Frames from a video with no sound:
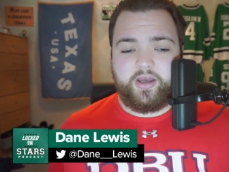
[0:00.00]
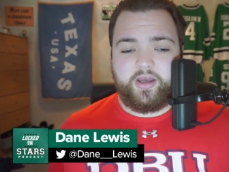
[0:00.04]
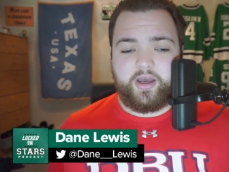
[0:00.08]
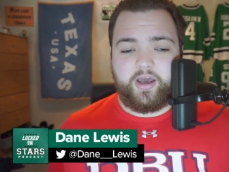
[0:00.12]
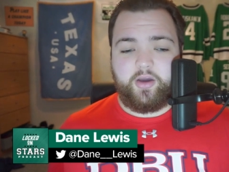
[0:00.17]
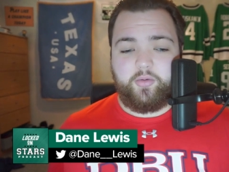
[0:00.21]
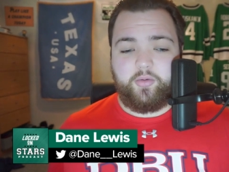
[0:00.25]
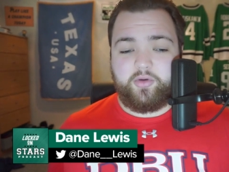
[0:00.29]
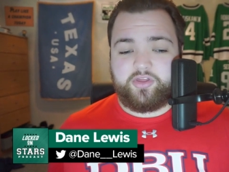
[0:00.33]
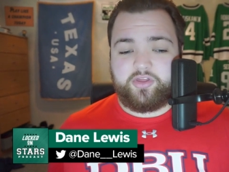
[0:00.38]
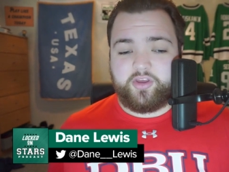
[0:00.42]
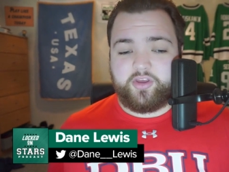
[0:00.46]
uh,
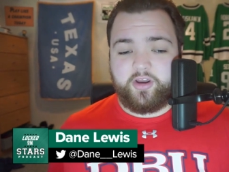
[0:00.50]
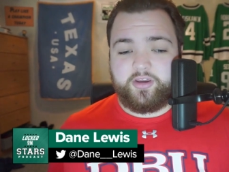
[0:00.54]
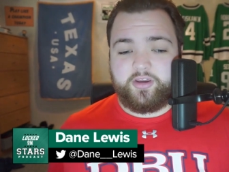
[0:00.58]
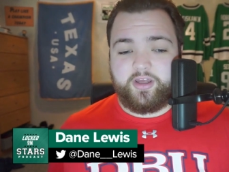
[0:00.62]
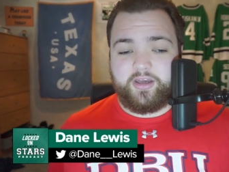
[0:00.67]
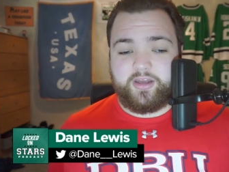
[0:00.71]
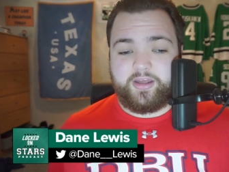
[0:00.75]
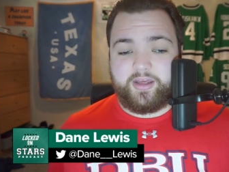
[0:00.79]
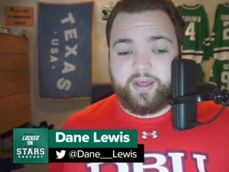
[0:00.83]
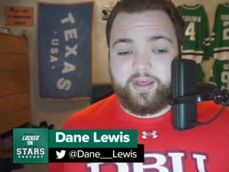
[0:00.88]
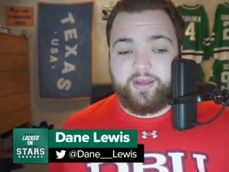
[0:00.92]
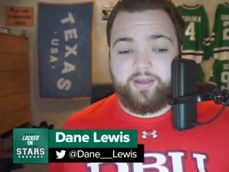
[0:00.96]
with
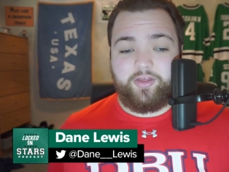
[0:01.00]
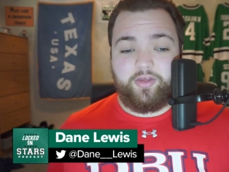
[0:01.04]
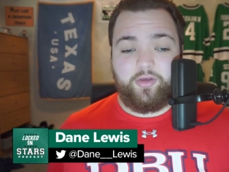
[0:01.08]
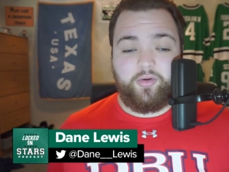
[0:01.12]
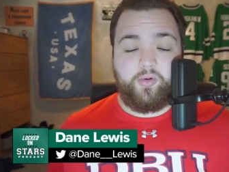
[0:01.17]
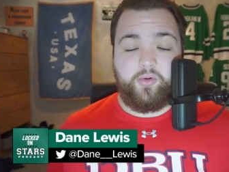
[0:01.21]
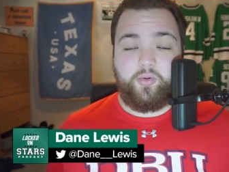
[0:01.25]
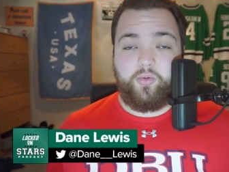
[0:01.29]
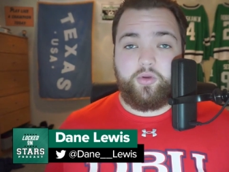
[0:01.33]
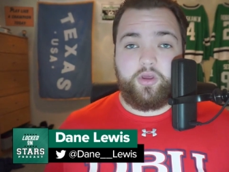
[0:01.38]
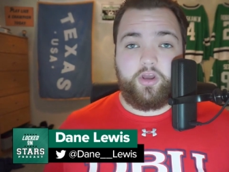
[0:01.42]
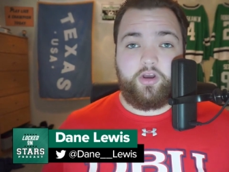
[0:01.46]
Duncan Keith,
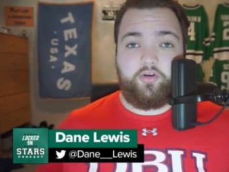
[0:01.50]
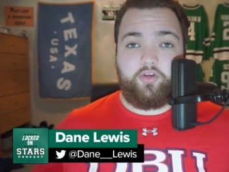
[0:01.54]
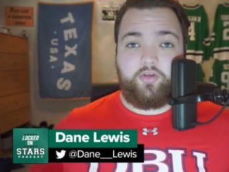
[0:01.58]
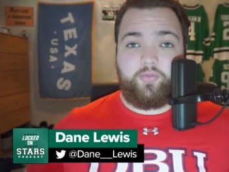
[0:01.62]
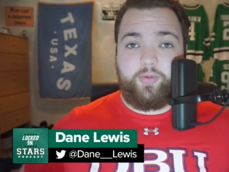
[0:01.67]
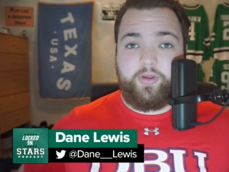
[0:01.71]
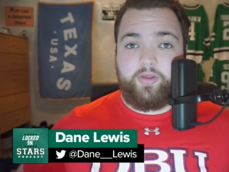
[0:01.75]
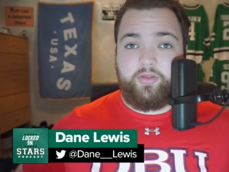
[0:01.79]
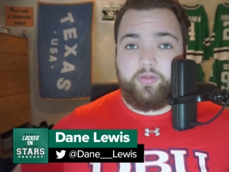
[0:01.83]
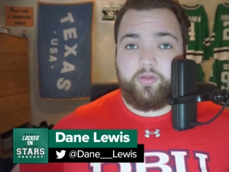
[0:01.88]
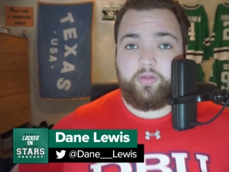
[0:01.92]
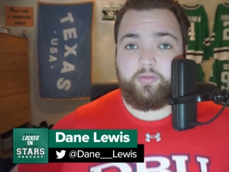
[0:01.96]
who, you know,
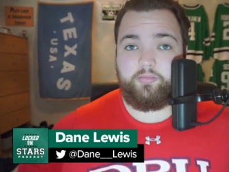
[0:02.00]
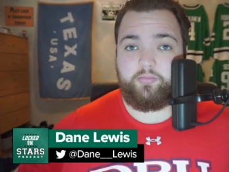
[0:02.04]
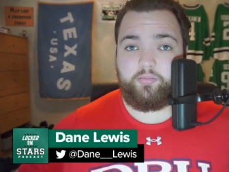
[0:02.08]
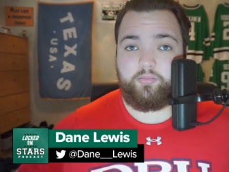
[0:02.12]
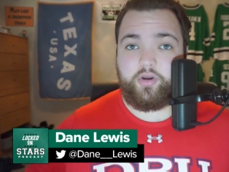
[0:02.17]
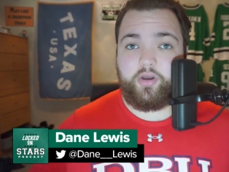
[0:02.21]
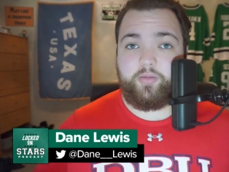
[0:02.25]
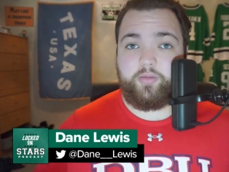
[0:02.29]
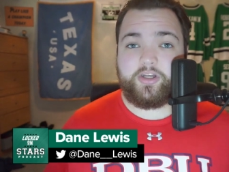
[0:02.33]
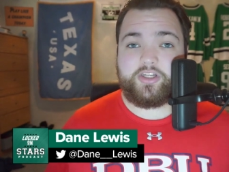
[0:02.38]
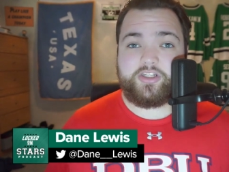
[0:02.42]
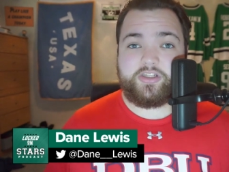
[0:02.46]
spent
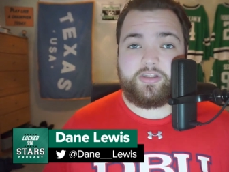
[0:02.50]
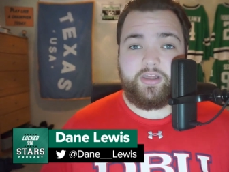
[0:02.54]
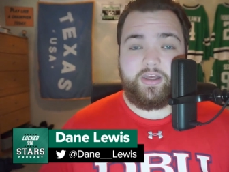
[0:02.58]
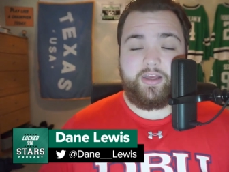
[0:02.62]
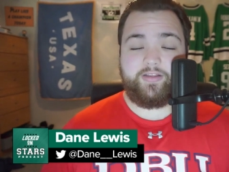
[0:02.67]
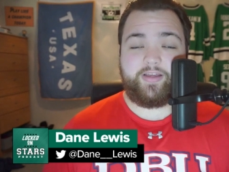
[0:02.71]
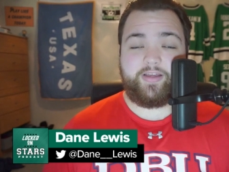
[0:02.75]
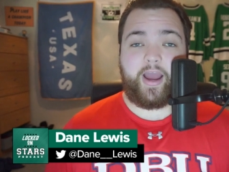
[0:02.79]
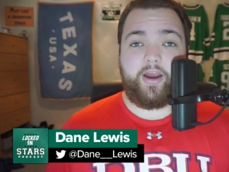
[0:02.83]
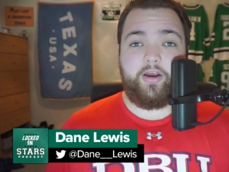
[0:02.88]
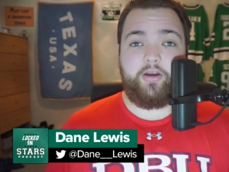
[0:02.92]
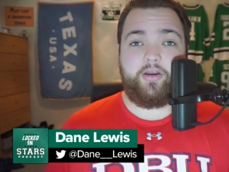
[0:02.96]
pretty much the
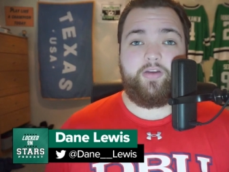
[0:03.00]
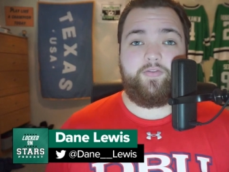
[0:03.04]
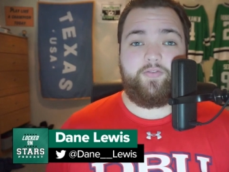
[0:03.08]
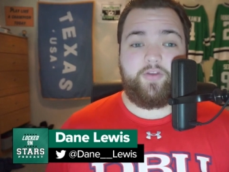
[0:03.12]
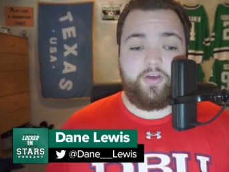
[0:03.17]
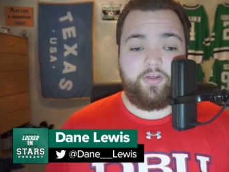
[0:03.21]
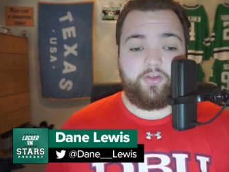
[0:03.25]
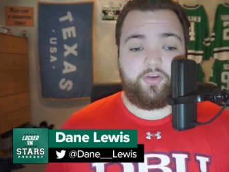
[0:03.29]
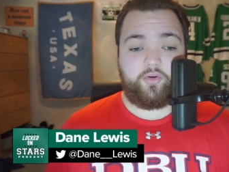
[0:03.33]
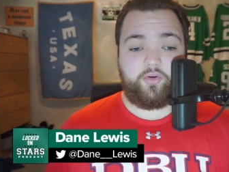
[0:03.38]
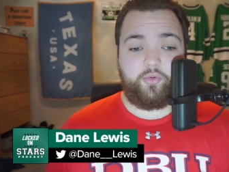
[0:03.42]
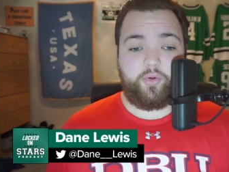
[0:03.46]
entirety of
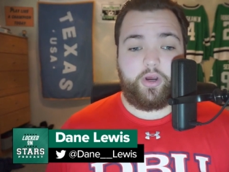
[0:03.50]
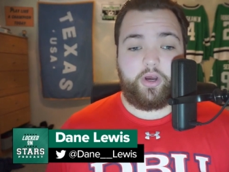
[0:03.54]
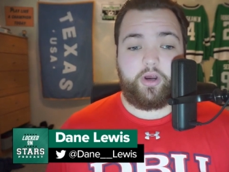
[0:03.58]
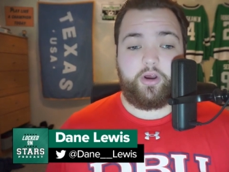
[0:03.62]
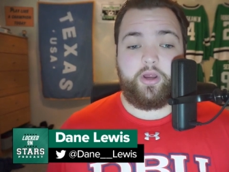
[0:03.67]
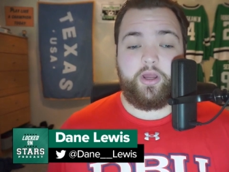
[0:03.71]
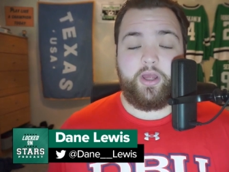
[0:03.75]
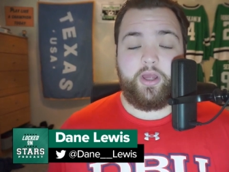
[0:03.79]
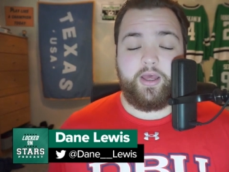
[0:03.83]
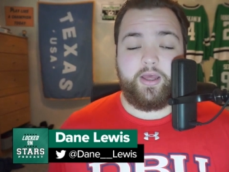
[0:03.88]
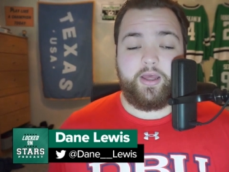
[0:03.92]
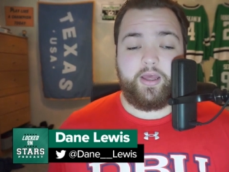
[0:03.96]
his career
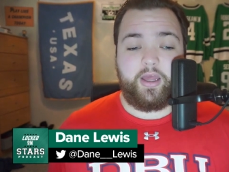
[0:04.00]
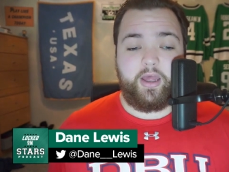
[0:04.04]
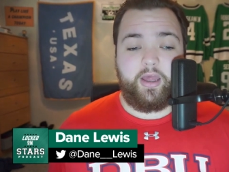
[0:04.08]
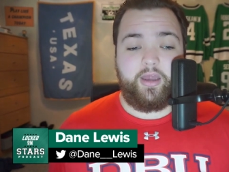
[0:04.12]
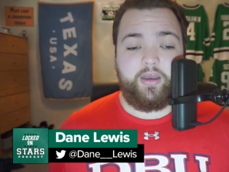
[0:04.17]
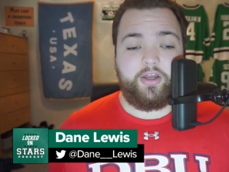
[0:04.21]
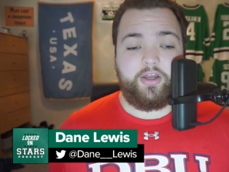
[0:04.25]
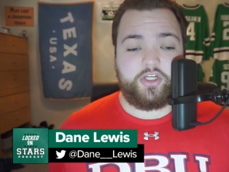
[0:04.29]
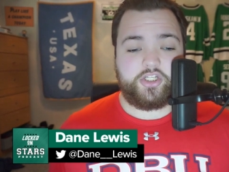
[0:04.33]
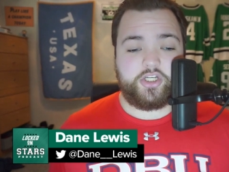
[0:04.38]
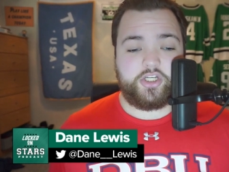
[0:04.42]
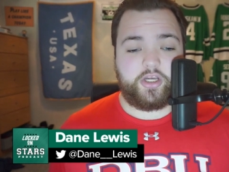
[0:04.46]

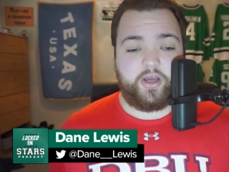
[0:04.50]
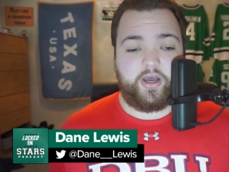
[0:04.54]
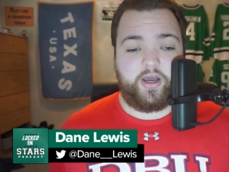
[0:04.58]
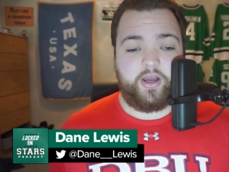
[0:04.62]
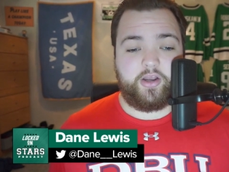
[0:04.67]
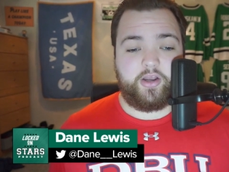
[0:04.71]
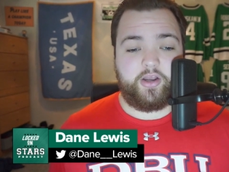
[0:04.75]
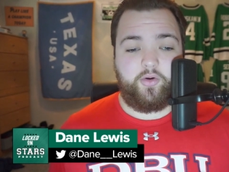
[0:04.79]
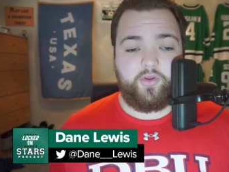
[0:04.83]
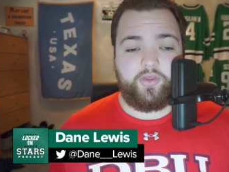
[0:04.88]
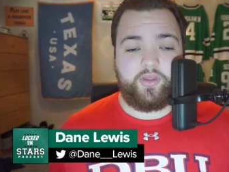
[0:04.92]
in Chicago.